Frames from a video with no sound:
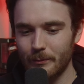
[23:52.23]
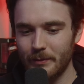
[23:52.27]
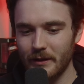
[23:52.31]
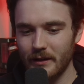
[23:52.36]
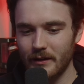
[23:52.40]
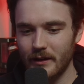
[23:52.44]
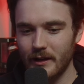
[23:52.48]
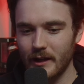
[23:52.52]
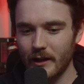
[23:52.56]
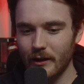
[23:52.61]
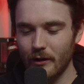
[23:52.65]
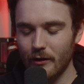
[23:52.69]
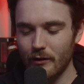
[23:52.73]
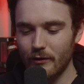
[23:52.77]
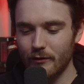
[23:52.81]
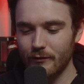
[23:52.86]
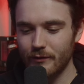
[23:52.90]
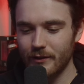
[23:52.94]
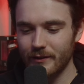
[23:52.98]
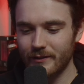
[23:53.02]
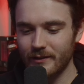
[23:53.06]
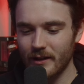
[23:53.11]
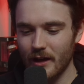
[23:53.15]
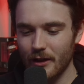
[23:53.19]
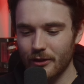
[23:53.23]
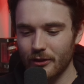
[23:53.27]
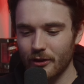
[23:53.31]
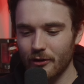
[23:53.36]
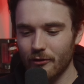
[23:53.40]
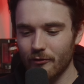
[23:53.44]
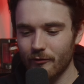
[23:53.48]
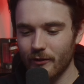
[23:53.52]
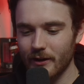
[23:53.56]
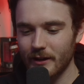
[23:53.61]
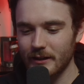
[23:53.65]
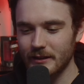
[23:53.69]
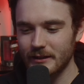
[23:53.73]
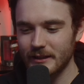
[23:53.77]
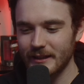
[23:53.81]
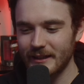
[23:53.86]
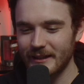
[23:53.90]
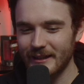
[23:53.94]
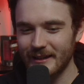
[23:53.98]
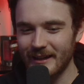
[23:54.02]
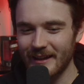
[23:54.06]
bit here of the South Korea League, and